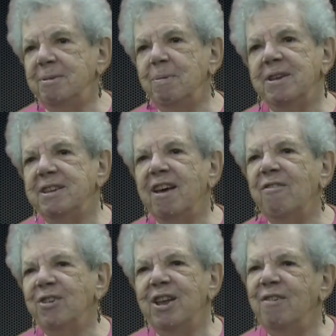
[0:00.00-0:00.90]
been tough
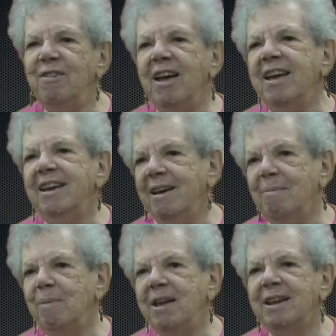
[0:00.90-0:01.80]
enough. I
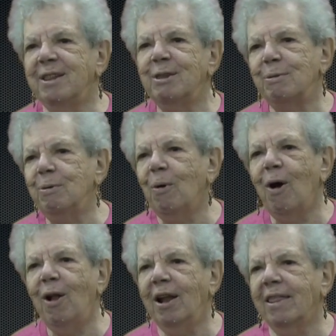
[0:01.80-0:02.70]
made it through
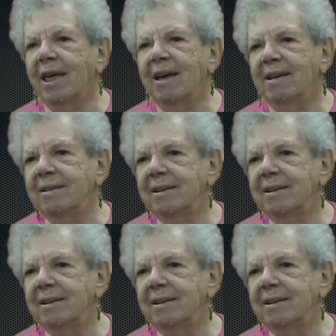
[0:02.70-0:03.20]
all of that.